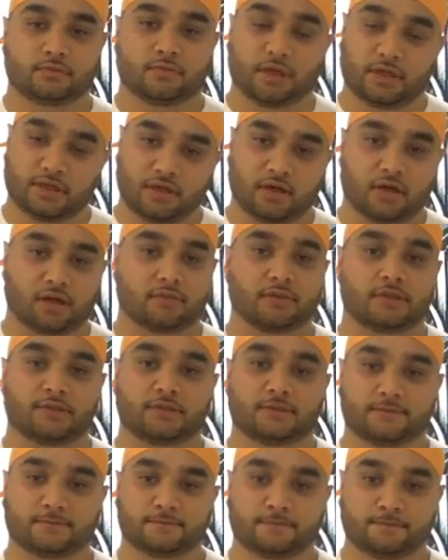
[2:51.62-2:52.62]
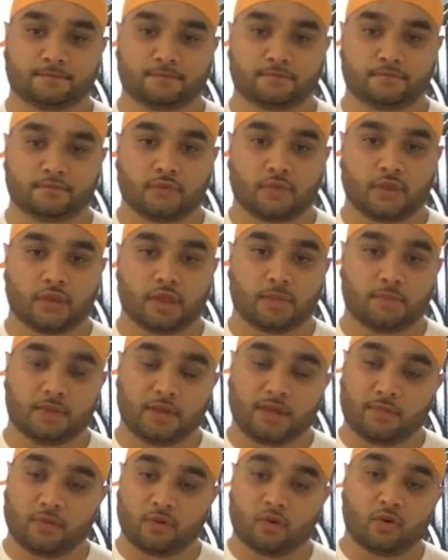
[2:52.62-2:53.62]
By the army. The
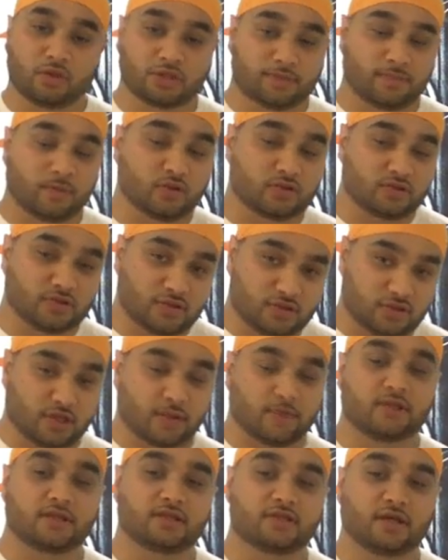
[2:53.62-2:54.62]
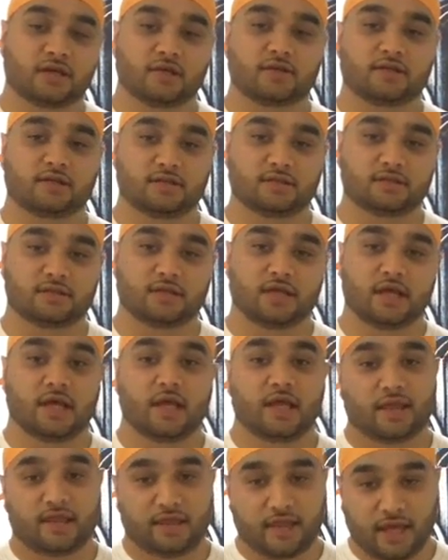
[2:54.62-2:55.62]
people who are supposed to stop these kind of things,
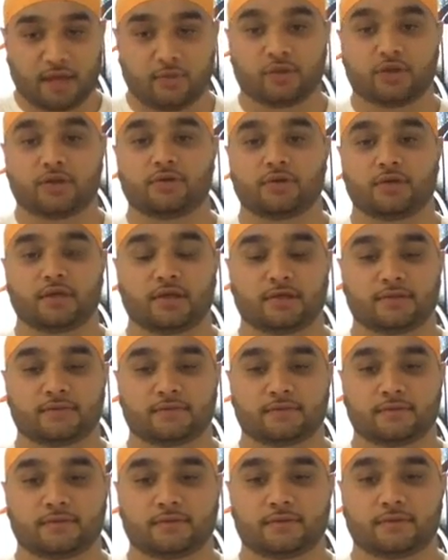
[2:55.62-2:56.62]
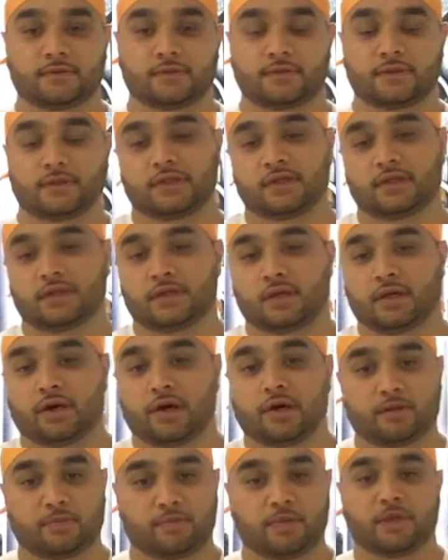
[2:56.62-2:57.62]
they were doing it.
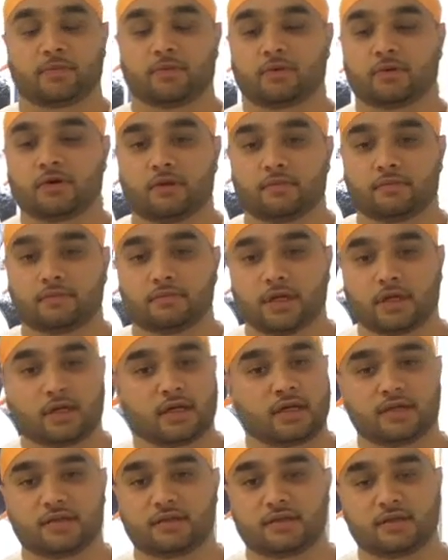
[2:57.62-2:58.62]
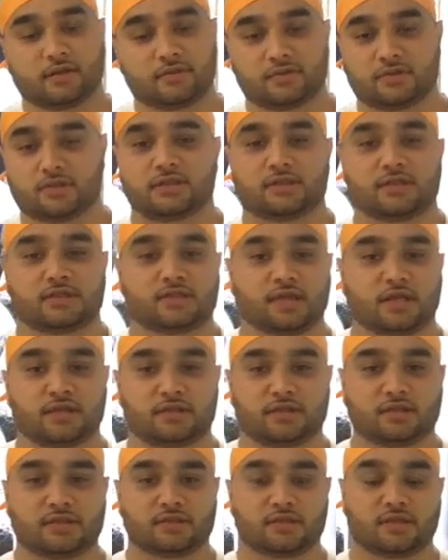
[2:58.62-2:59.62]
Other people come. A Granthi comes to see
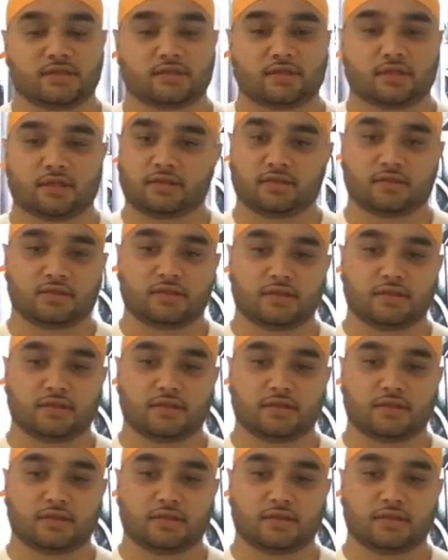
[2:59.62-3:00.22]
Sant Ji and says, Sant